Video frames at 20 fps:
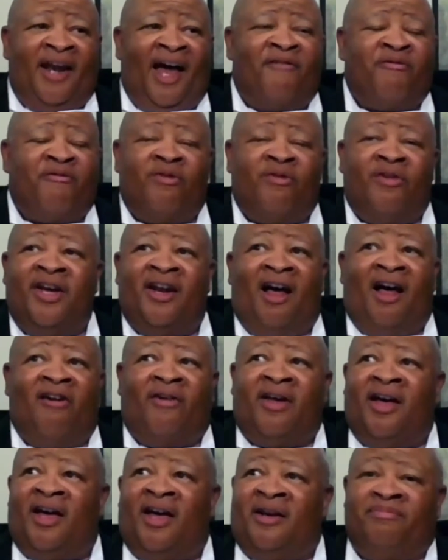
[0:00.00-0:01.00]
And I've read
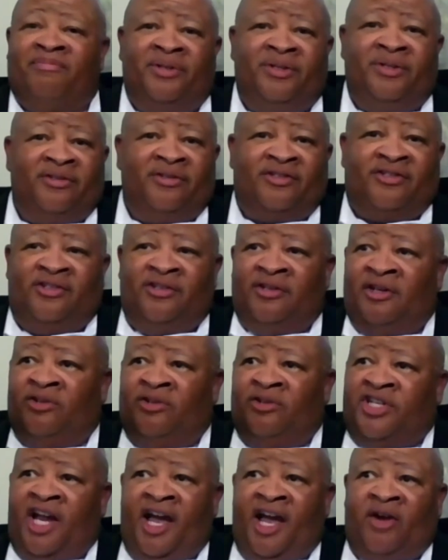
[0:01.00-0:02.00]
all kind of books,
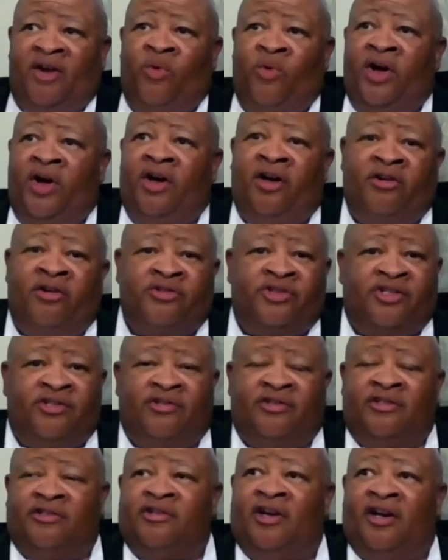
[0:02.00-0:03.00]
Jack
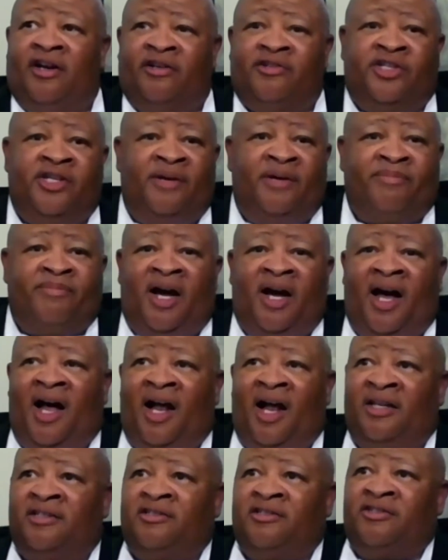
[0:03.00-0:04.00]
Welch, Jim
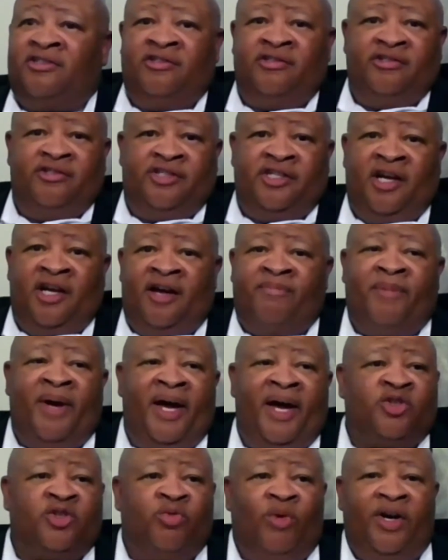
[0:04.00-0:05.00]
Collins,
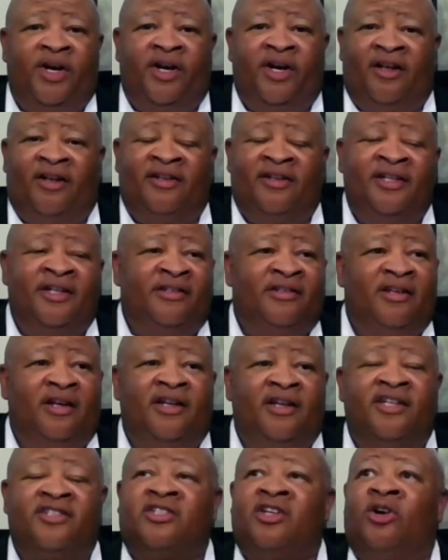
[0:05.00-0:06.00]
John Maxwell,
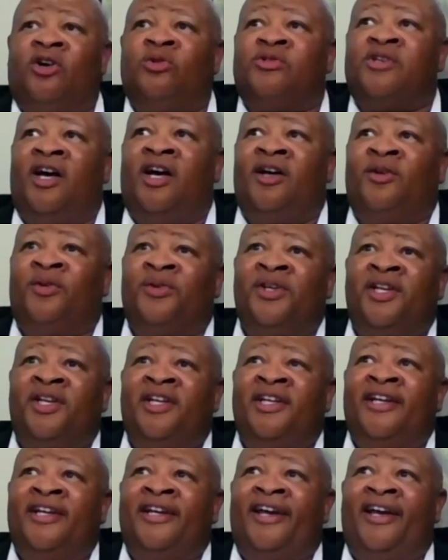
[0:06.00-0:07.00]
the list goes on.
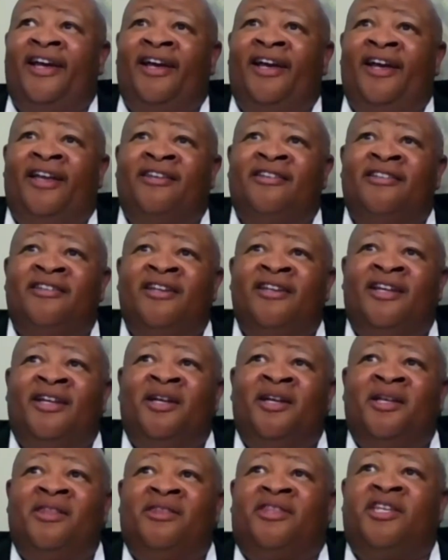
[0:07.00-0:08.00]
And
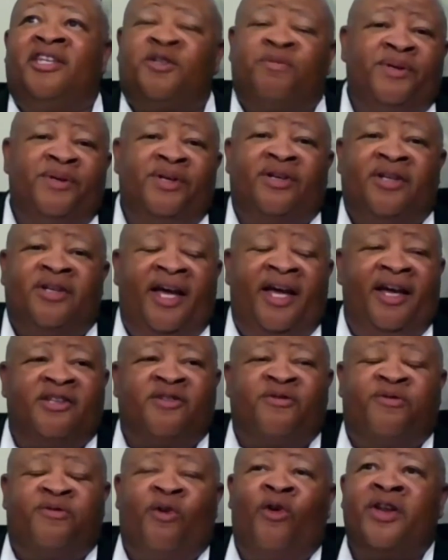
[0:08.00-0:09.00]
this book
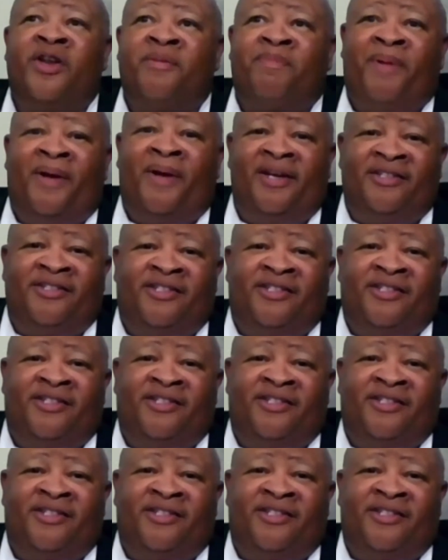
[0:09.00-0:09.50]
has 40